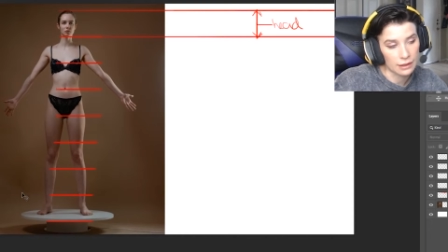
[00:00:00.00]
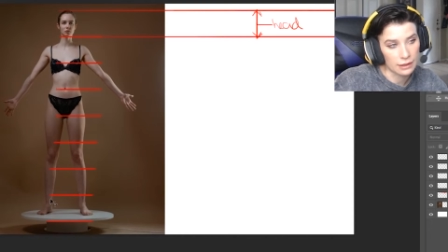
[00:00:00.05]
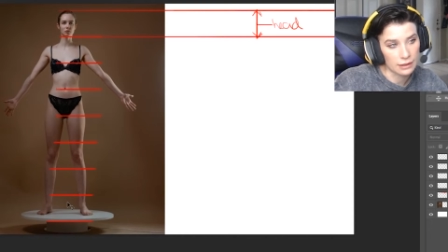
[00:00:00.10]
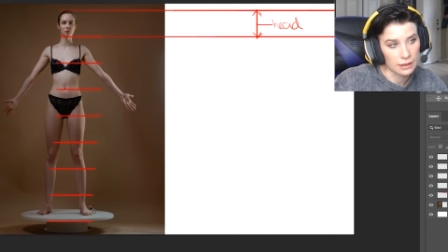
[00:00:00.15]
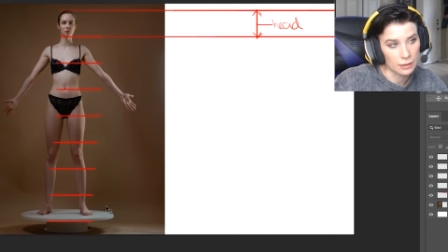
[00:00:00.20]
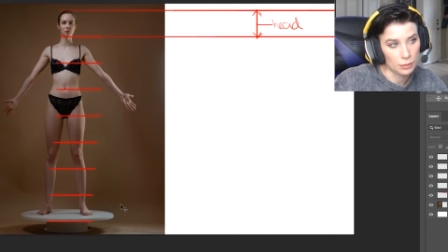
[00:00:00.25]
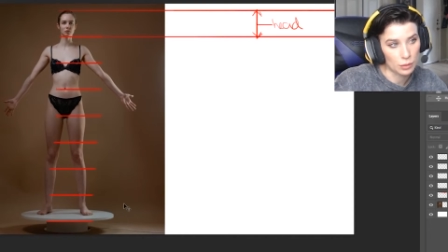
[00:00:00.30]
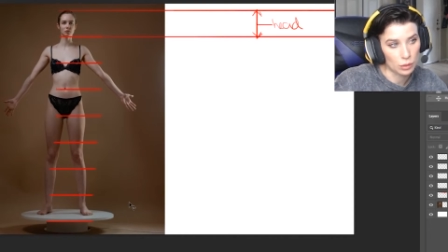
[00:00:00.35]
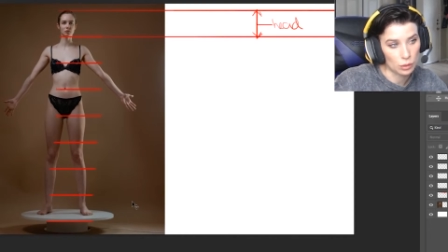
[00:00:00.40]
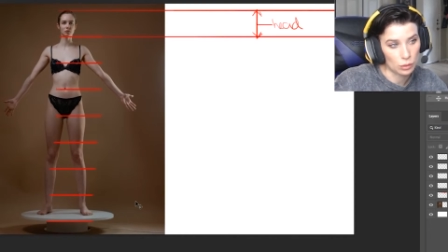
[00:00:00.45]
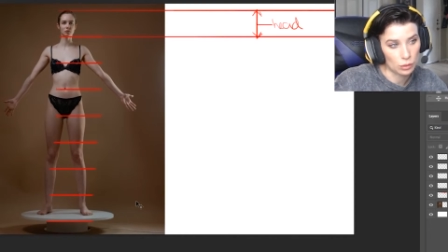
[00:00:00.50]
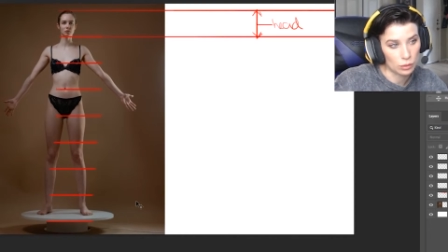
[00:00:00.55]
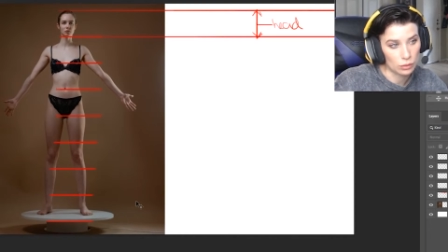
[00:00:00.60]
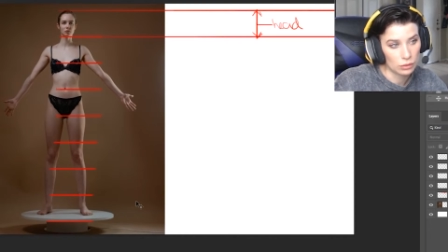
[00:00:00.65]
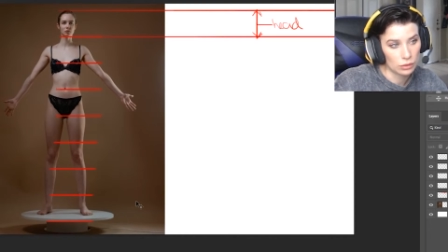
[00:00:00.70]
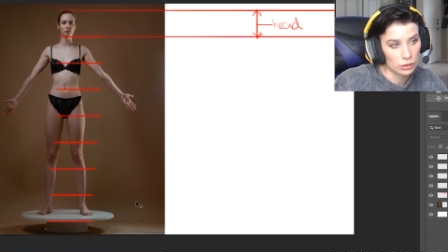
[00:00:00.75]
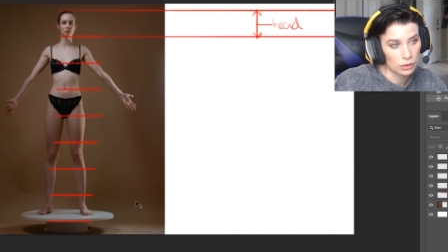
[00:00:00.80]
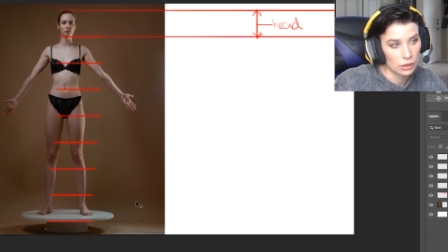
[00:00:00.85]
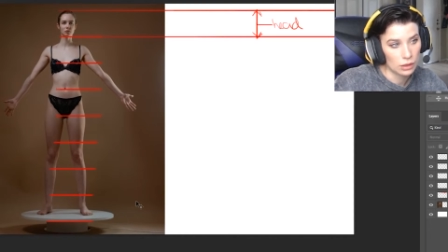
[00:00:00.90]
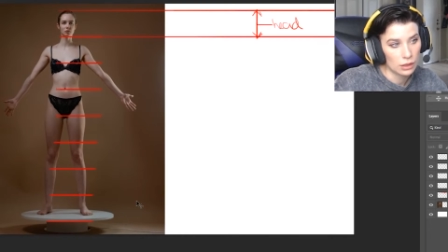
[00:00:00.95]
a typical
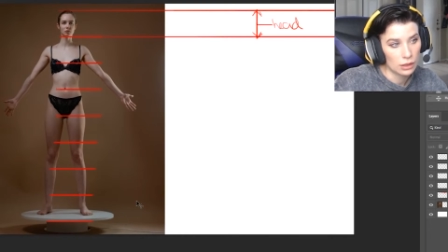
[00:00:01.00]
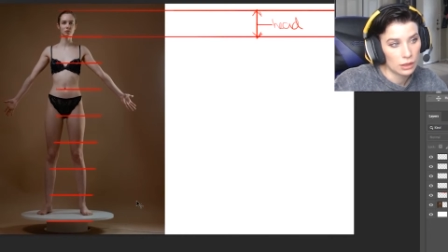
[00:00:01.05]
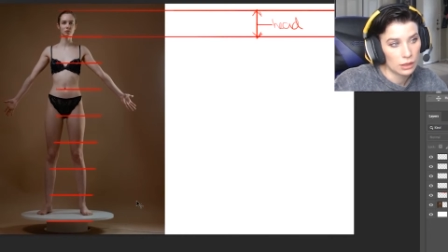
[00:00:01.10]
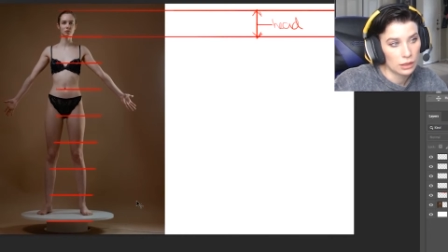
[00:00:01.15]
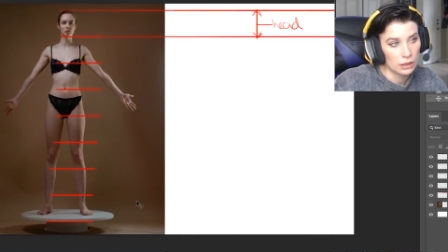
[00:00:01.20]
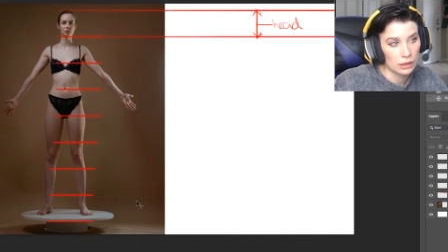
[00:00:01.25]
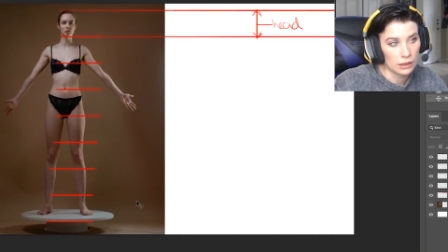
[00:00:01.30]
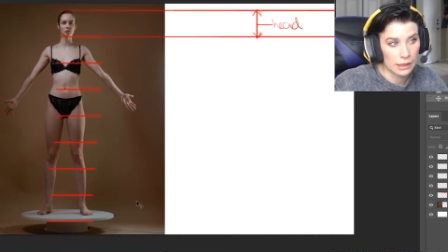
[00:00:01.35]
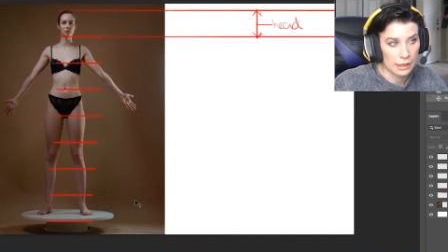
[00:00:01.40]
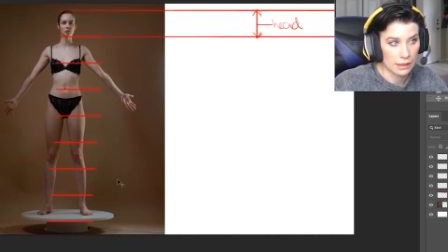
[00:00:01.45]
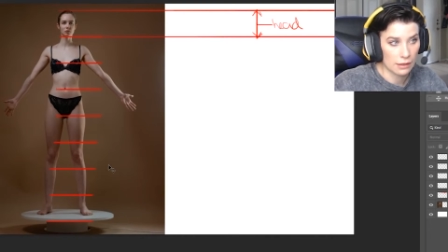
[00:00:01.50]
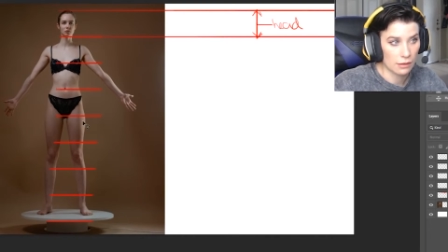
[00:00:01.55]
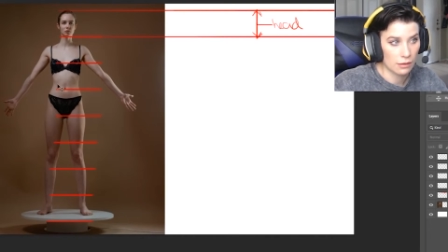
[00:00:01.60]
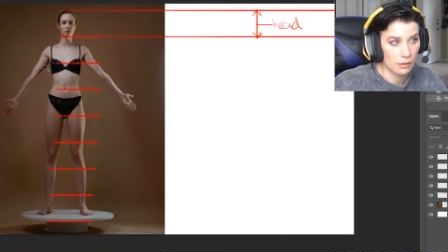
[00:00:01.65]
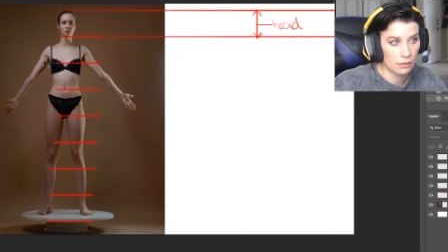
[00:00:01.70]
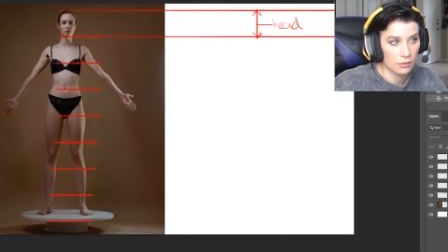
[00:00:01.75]
length.